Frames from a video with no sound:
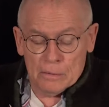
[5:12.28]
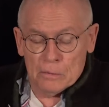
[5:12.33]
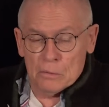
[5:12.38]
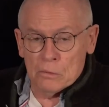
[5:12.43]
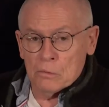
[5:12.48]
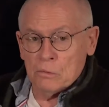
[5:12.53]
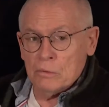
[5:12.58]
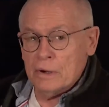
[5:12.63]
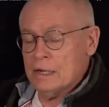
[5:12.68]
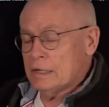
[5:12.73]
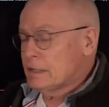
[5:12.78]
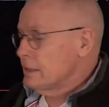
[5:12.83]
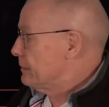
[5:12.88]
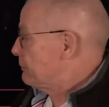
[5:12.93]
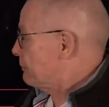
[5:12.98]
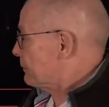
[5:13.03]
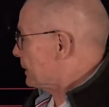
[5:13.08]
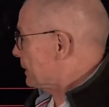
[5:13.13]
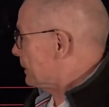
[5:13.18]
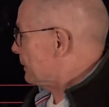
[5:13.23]

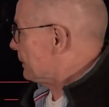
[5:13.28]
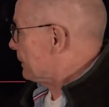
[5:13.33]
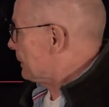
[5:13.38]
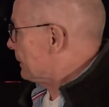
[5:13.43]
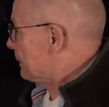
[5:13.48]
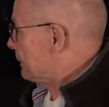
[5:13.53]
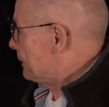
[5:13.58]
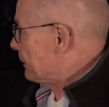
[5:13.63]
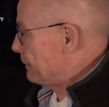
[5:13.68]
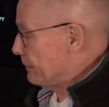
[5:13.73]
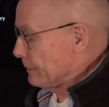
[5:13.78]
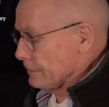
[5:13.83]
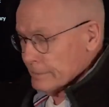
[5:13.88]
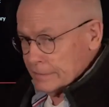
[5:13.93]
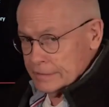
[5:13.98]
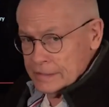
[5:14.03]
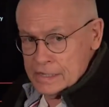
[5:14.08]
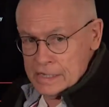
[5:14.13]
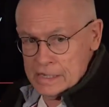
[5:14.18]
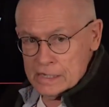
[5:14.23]
When
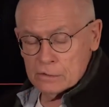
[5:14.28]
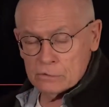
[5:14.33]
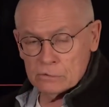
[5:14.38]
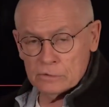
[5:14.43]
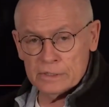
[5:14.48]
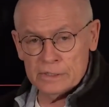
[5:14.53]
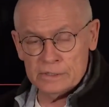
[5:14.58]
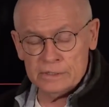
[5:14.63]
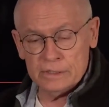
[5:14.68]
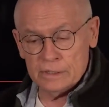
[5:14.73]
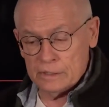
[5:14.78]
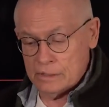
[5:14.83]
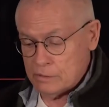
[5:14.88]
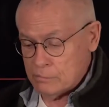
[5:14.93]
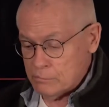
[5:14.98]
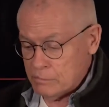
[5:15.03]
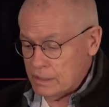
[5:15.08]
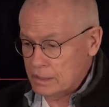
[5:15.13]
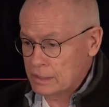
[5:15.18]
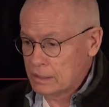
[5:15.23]
The hero is in the
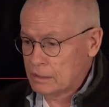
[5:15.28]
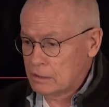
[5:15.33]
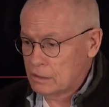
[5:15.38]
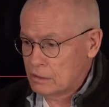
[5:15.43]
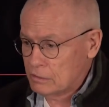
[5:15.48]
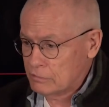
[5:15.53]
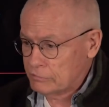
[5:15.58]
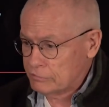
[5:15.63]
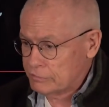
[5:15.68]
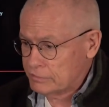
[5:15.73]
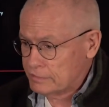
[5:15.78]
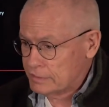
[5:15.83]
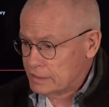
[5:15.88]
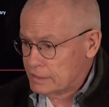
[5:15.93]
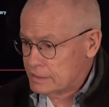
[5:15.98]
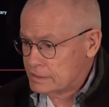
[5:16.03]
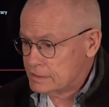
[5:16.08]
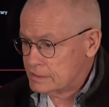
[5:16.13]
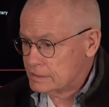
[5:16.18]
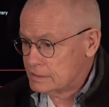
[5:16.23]
middle of
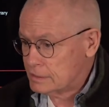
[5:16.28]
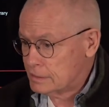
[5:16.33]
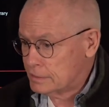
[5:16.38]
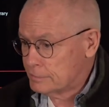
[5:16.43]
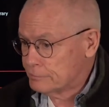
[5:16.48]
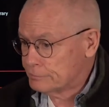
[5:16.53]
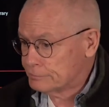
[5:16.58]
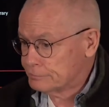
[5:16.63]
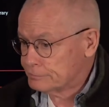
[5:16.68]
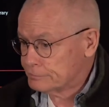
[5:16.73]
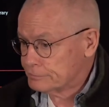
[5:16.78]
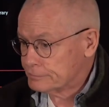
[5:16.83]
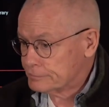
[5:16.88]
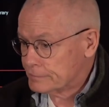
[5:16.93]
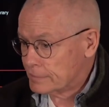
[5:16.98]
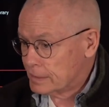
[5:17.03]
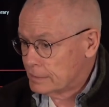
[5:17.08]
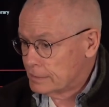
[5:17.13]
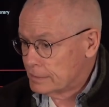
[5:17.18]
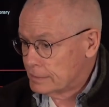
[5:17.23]
this
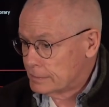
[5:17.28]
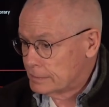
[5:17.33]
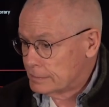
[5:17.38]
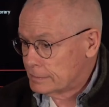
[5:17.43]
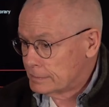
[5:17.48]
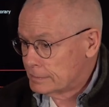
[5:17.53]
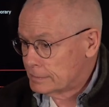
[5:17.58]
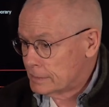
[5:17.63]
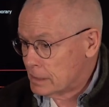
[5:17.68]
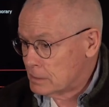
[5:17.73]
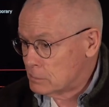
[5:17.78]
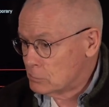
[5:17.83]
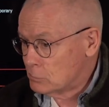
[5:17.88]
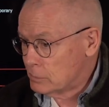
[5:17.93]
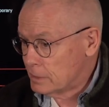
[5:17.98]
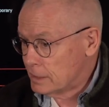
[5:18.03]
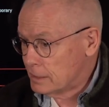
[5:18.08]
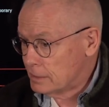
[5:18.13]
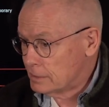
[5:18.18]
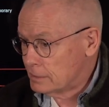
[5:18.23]

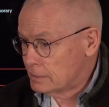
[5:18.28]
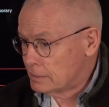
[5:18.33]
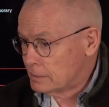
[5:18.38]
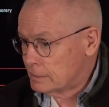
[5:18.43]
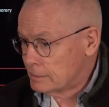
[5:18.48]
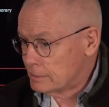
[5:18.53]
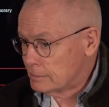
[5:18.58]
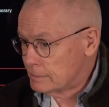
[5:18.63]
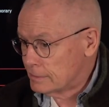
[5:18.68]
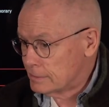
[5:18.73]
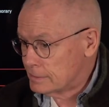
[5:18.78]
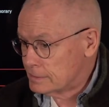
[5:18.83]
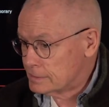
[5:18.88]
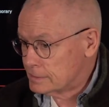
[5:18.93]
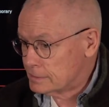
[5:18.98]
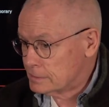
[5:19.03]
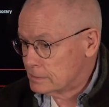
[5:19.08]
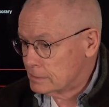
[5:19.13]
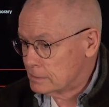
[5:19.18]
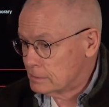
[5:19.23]
runway. Let's
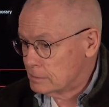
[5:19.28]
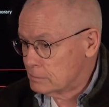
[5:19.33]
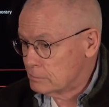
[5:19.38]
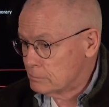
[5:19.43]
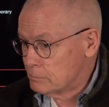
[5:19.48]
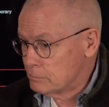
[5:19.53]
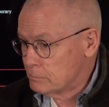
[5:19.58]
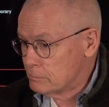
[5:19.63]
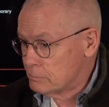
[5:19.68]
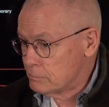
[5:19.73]
go